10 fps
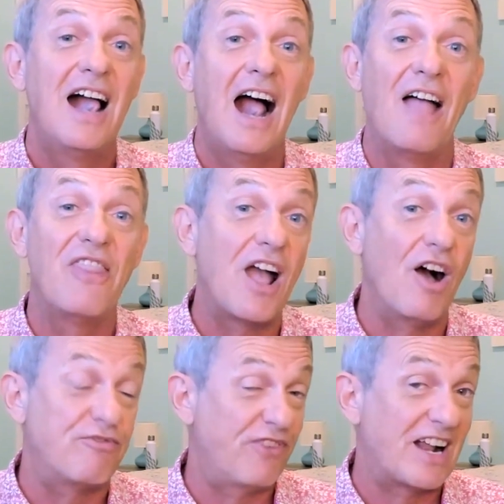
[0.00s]
and they
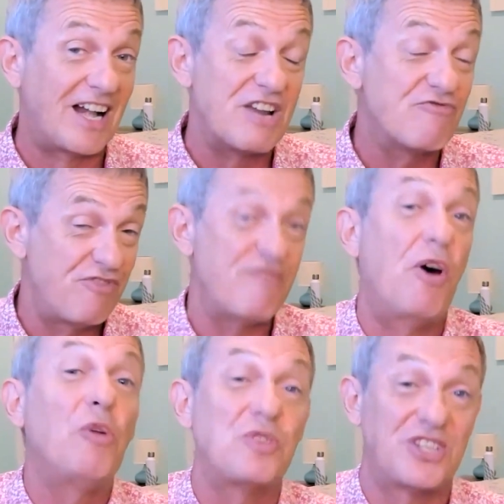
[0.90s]
are frankly
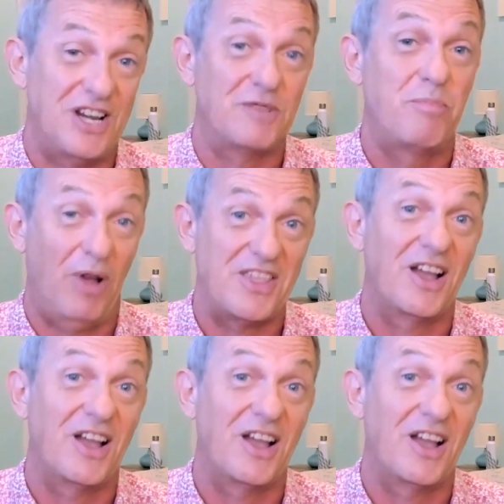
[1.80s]
revolted by the